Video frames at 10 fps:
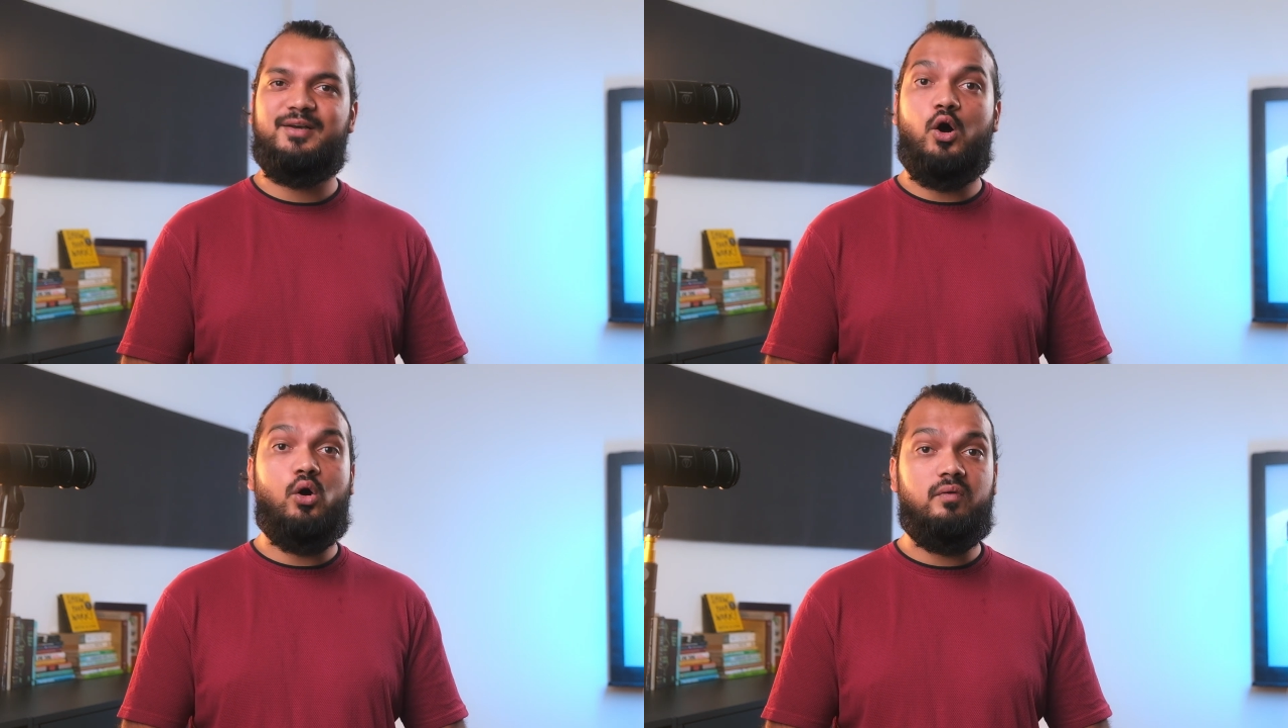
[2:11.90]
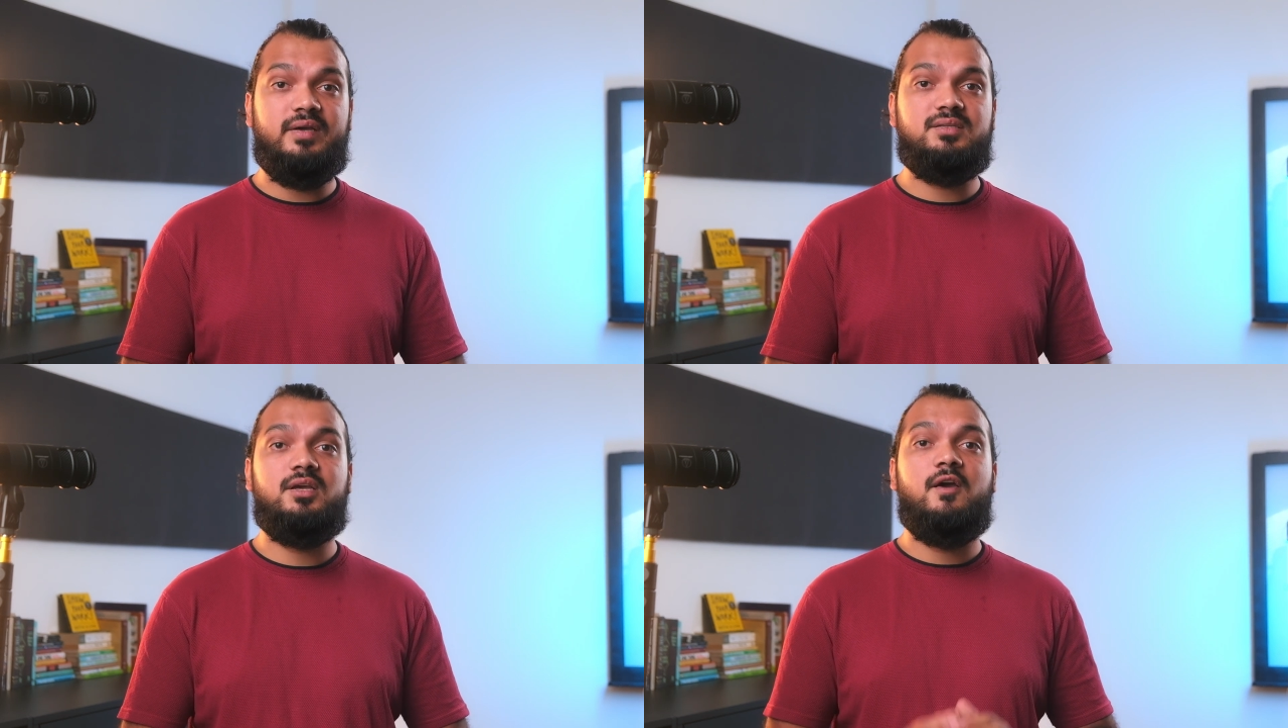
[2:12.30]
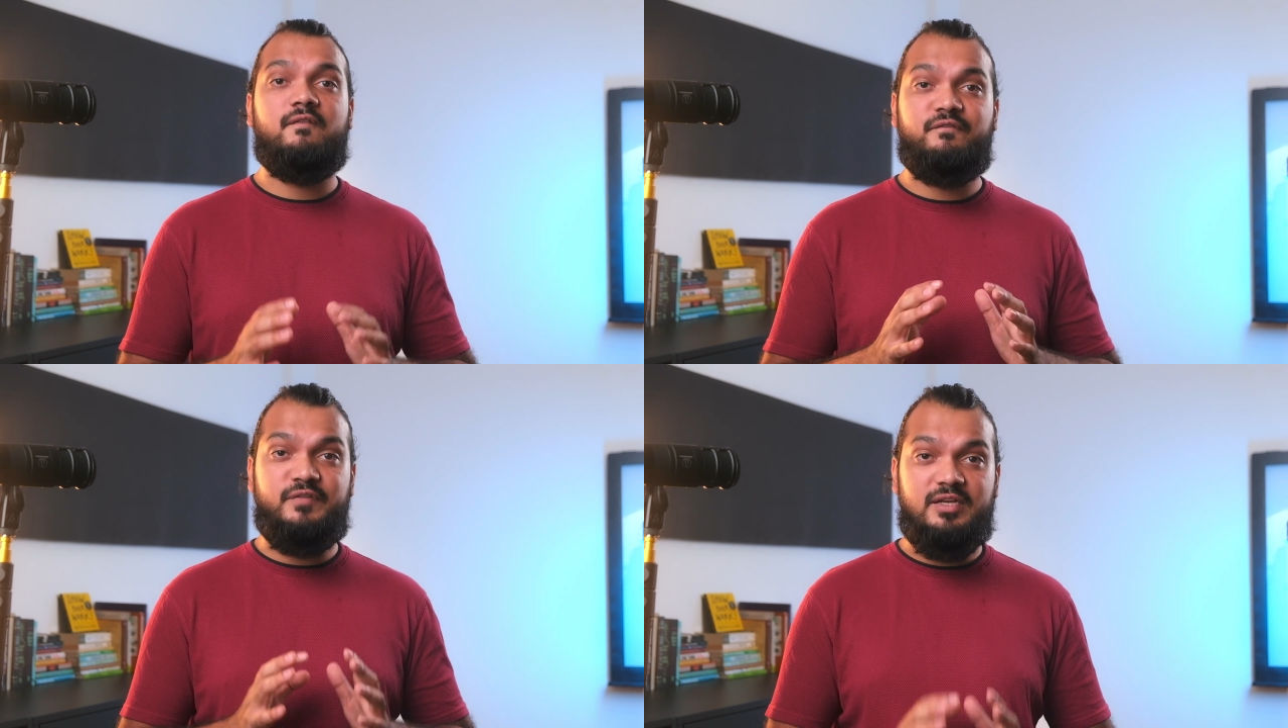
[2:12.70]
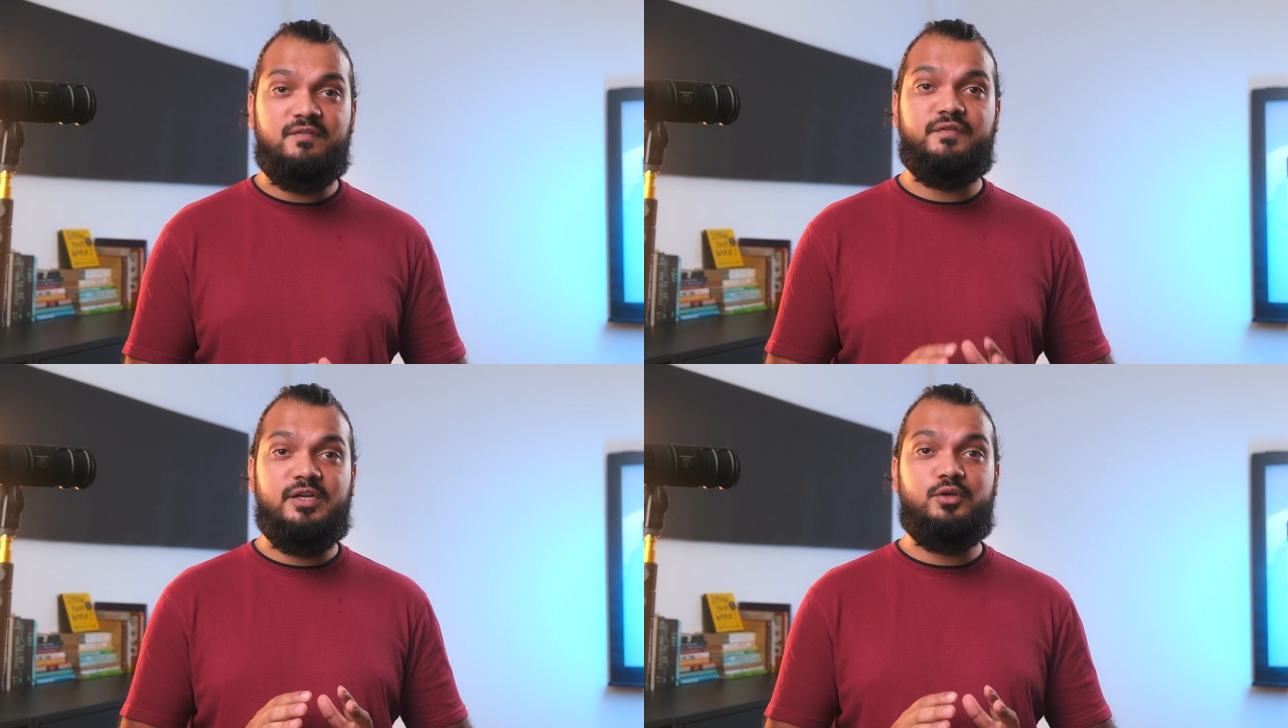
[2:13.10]
Always feel
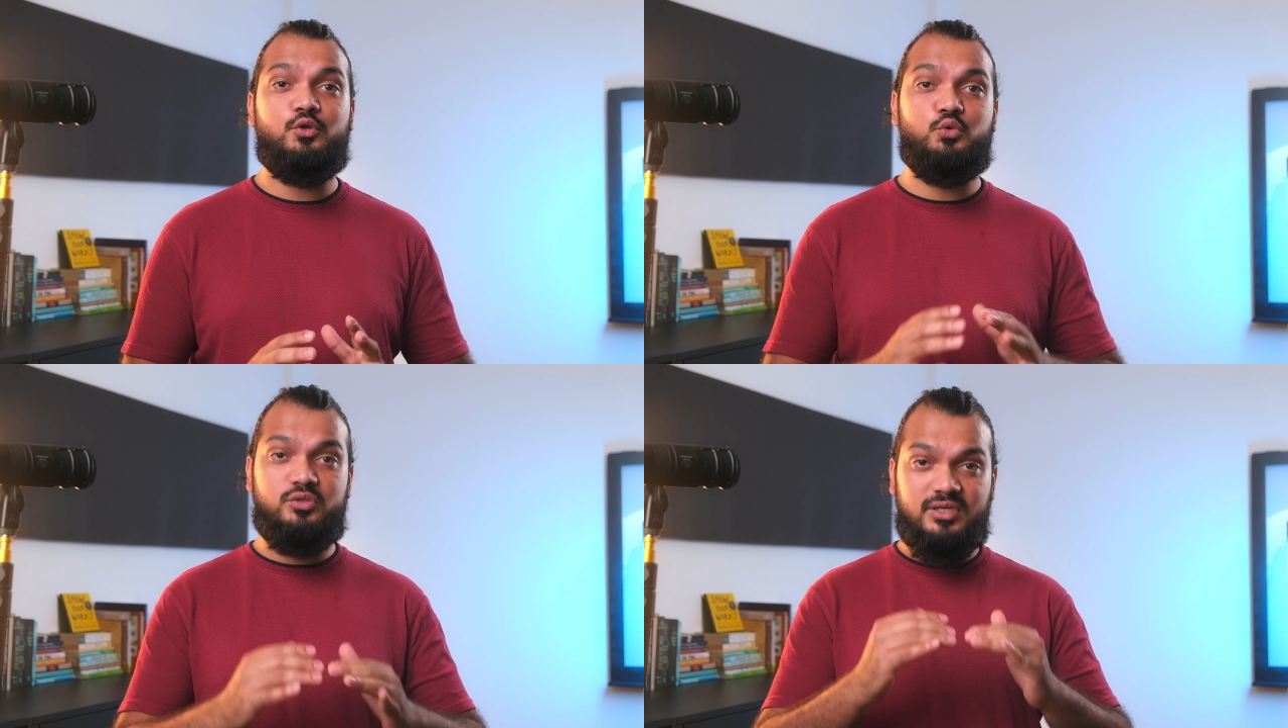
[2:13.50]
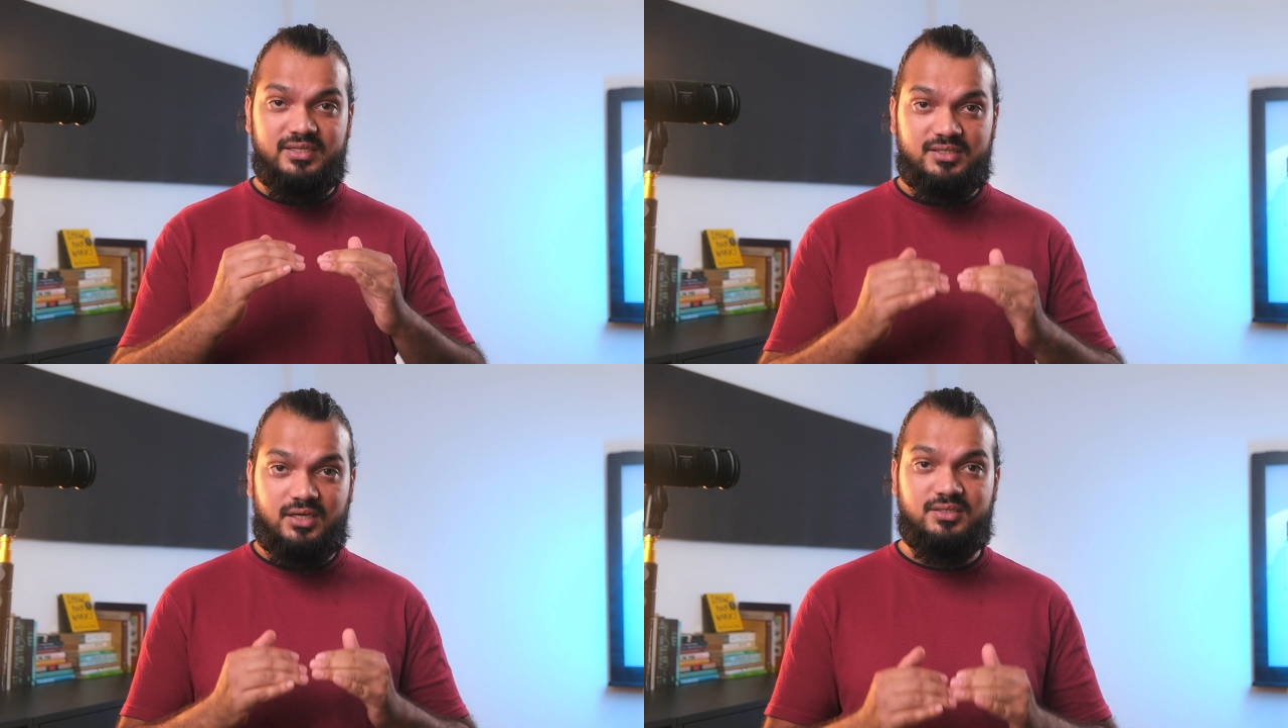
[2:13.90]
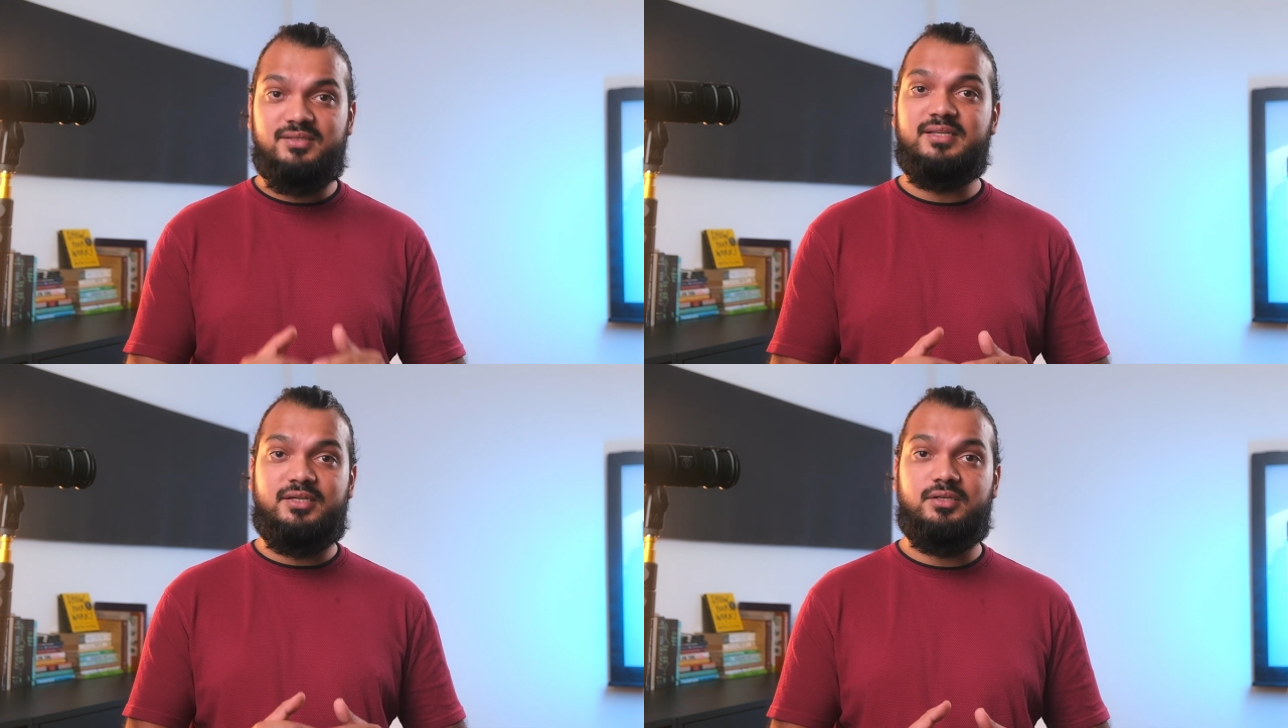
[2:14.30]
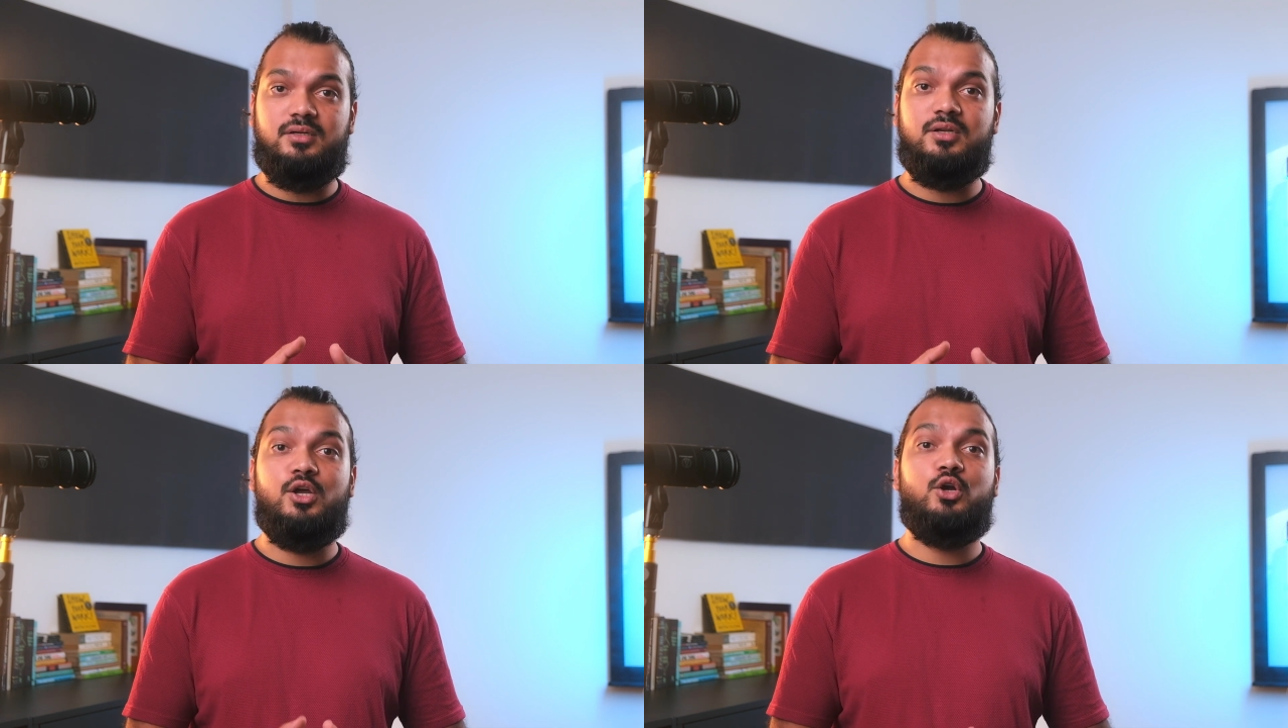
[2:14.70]
free to use the discussion section